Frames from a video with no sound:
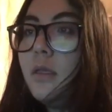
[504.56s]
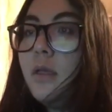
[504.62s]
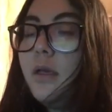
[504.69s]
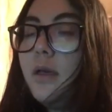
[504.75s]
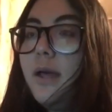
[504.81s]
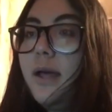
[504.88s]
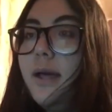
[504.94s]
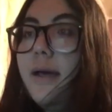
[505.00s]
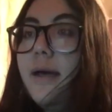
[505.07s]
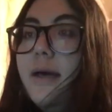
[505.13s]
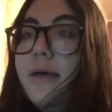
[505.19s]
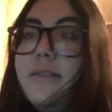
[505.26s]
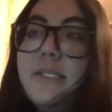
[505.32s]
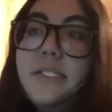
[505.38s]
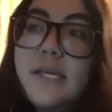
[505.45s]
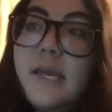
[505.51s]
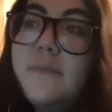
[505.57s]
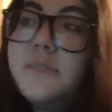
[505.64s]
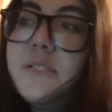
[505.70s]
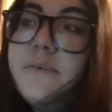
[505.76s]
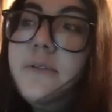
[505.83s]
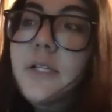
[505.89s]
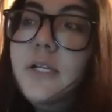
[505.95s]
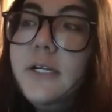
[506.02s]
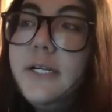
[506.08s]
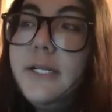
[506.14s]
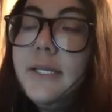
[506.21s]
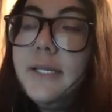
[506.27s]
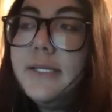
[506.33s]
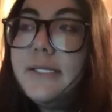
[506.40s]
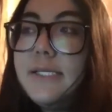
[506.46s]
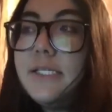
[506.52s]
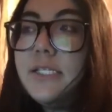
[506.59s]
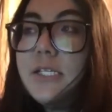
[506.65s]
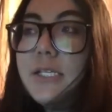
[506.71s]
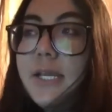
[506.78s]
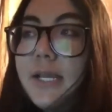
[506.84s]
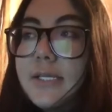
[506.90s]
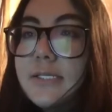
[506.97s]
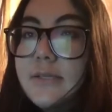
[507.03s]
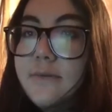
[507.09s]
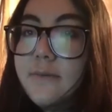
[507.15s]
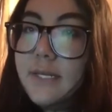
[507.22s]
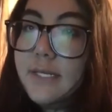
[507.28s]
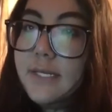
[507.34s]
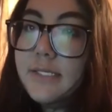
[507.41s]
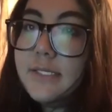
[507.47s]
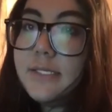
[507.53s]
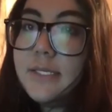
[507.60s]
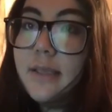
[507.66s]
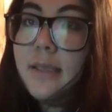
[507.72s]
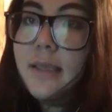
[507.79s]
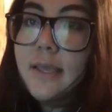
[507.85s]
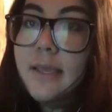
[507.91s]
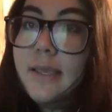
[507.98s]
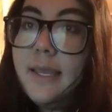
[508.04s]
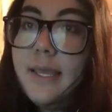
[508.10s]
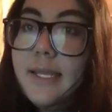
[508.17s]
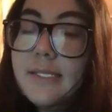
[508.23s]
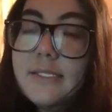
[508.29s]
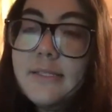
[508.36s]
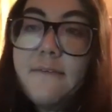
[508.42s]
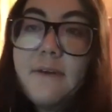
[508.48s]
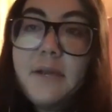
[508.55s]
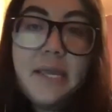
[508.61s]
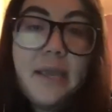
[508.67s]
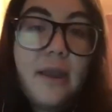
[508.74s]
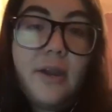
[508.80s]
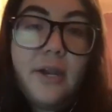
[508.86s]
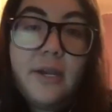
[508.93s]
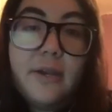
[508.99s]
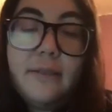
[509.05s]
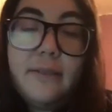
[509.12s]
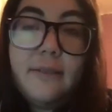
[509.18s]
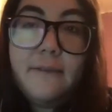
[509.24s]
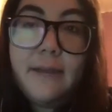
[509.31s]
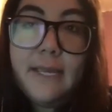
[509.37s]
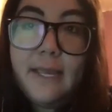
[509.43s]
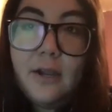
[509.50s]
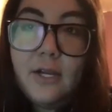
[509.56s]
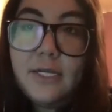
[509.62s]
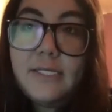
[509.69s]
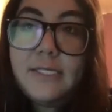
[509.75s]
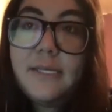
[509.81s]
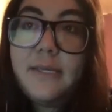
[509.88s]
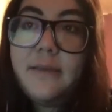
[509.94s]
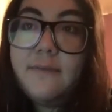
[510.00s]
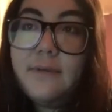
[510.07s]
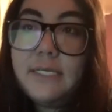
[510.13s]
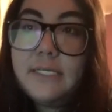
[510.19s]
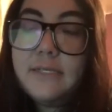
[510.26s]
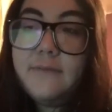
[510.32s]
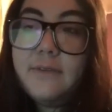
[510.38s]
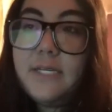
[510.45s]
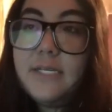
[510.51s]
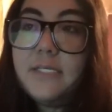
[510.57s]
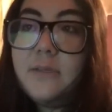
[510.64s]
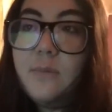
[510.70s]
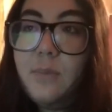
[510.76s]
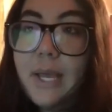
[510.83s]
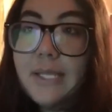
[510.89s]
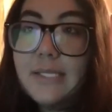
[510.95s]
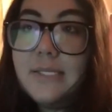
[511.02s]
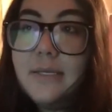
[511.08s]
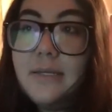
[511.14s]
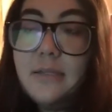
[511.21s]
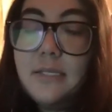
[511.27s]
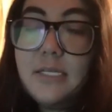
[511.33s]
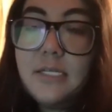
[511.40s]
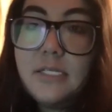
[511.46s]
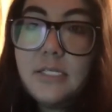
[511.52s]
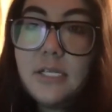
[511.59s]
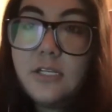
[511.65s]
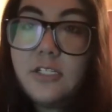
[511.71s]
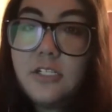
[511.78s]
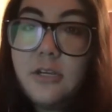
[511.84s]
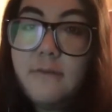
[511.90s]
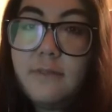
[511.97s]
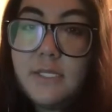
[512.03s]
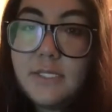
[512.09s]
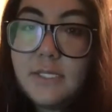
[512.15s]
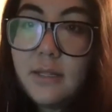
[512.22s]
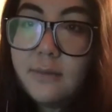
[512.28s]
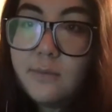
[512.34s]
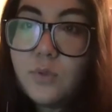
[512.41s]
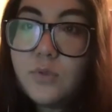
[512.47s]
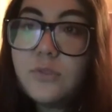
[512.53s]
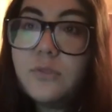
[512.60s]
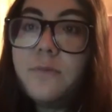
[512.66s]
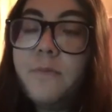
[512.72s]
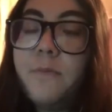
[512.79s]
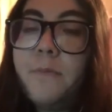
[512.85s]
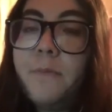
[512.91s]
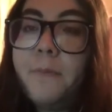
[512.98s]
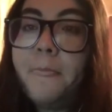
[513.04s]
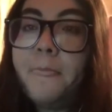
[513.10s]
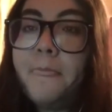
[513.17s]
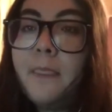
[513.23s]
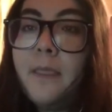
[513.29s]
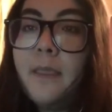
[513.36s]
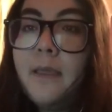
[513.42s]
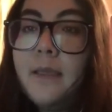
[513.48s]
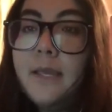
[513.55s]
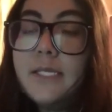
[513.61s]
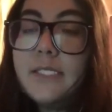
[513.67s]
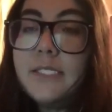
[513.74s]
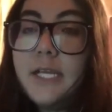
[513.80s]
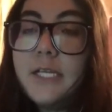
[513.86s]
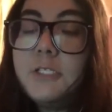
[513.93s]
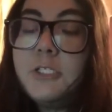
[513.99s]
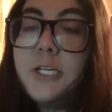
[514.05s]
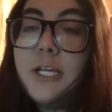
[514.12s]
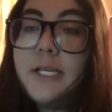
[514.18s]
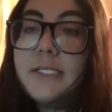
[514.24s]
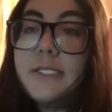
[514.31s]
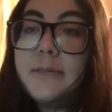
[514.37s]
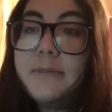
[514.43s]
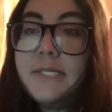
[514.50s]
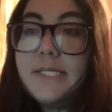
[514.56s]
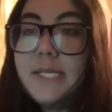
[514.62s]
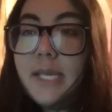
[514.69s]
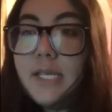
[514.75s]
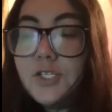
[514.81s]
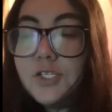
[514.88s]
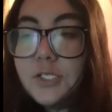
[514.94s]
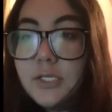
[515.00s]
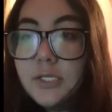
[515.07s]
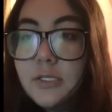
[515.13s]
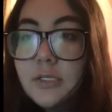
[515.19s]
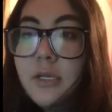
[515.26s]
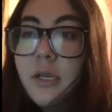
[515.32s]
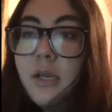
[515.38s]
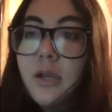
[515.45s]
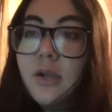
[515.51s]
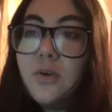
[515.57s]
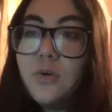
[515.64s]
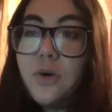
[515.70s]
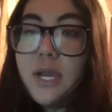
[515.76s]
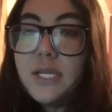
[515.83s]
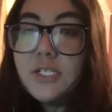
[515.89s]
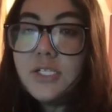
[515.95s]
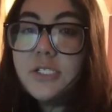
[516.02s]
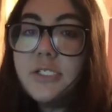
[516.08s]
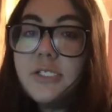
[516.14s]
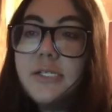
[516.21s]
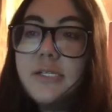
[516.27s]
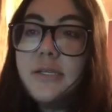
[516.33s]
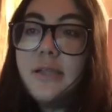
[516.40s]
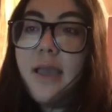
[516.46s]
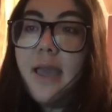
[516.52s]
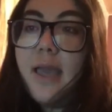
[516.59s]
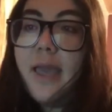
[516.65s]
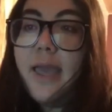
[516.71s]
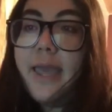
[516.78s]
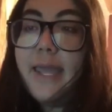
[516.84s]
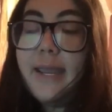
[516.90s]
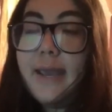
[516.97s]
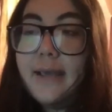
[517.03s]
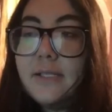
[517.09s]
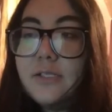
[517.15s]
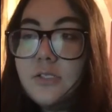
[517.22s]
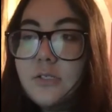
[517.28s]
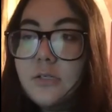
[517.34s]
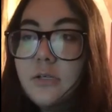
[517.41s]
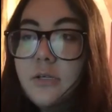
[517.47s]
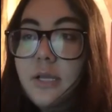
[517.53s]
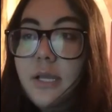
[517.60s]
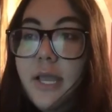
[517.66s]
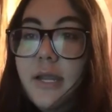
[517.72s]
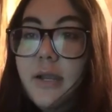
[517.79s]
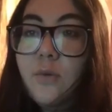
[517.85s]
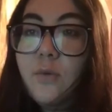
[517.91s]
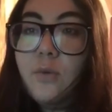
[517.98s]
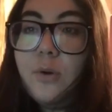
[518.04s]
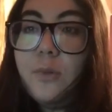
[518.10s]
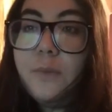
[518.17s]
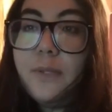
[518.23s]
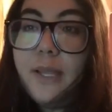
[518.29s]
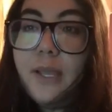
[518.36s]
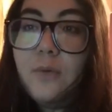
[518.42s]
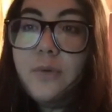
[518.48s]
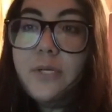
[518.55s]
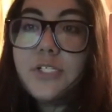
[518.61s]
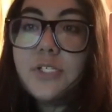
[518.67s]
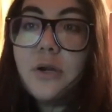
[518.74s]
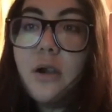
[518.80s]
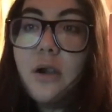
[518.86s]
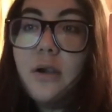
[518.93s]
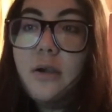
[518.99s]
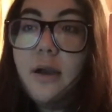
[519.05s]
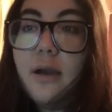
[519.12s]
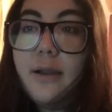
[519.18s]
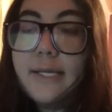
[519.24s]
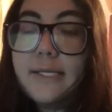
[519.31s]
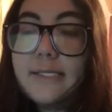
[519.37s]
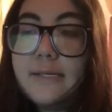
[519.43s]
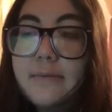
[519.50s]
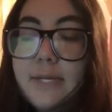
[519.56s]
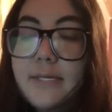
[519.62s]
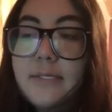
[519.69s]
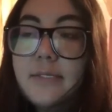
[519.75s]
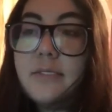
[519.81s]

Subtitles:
The types of learning and teaching activities, it's the variety of activities in passing in the discussion of the syllables, such as imitation, question, and answer, and a role play, which are not activities